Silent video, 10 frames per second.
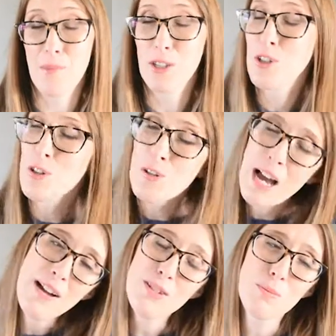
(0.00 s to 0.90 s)
And you don't
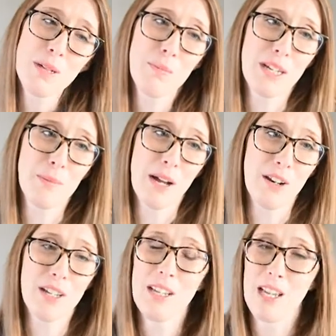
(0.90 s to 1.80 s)
have to be mean about
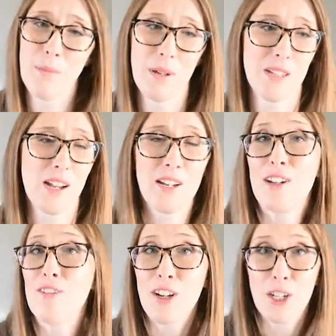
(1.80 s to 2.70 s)
it. It can be done in
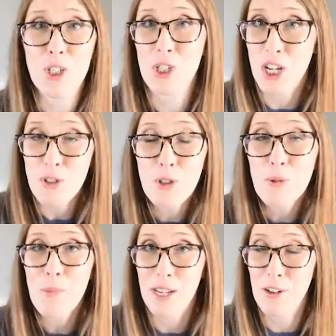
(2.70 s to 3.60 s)
a very gentle
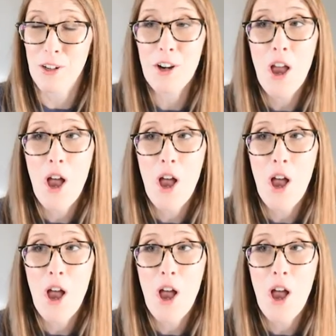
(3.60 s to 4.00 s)
manner.